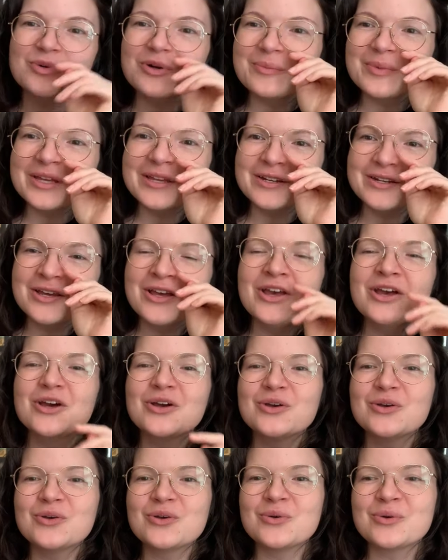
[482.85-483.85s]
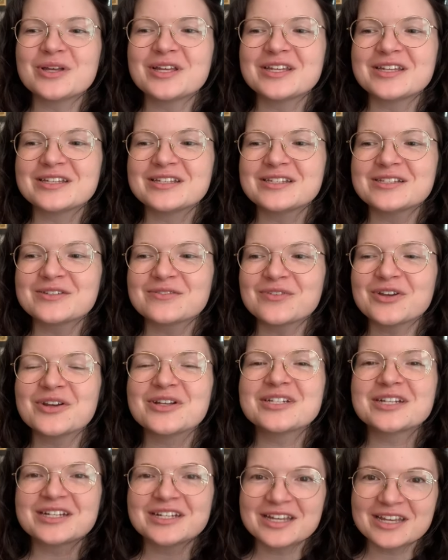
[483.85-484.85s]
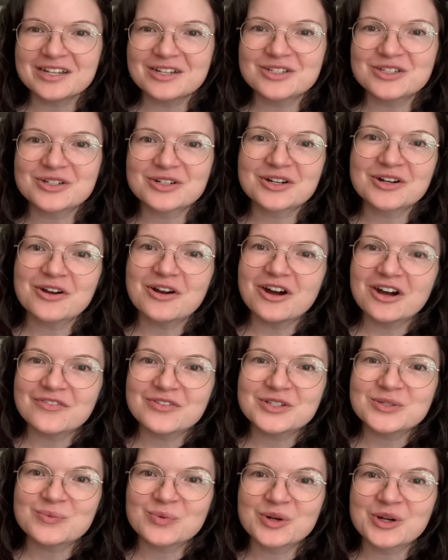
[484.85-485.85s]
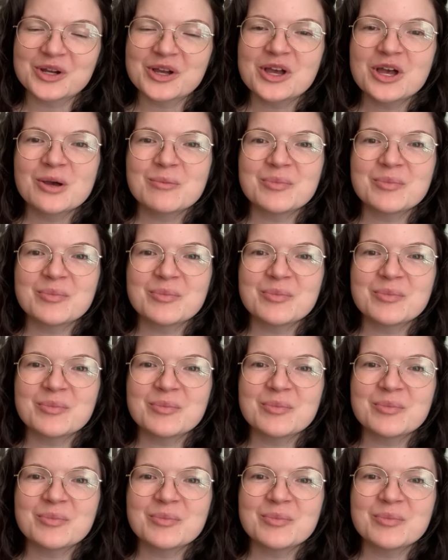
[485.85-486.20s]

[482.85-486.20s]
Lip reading: woman who is very dedicated to her office work,